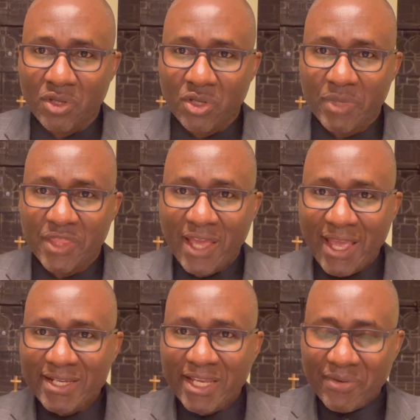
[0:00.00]
But
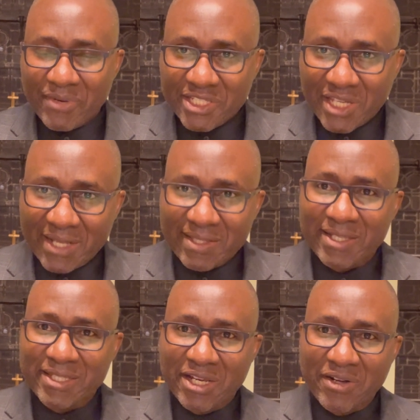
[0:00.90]
then they
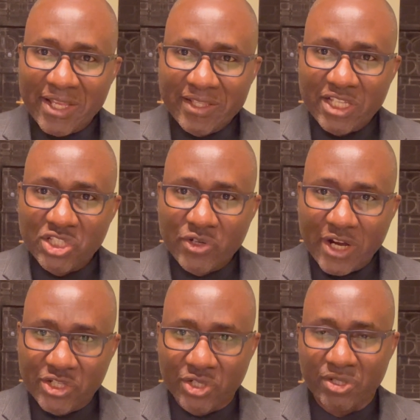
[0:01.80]
rejected the greatest
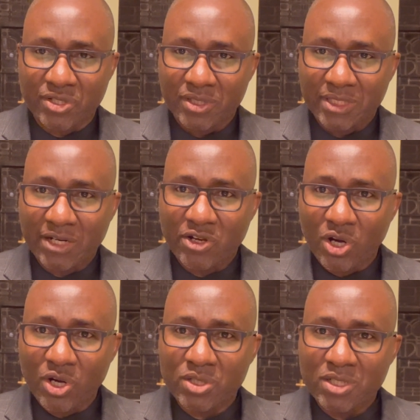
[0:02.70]
treasure that
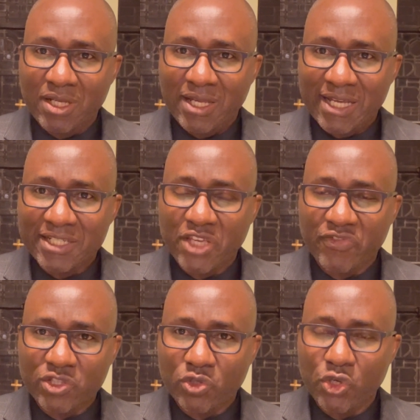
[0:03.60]
God had
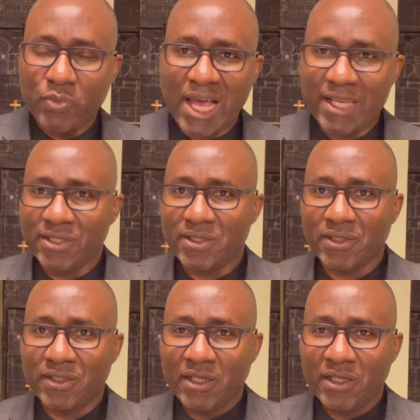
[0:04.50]
given to humanity,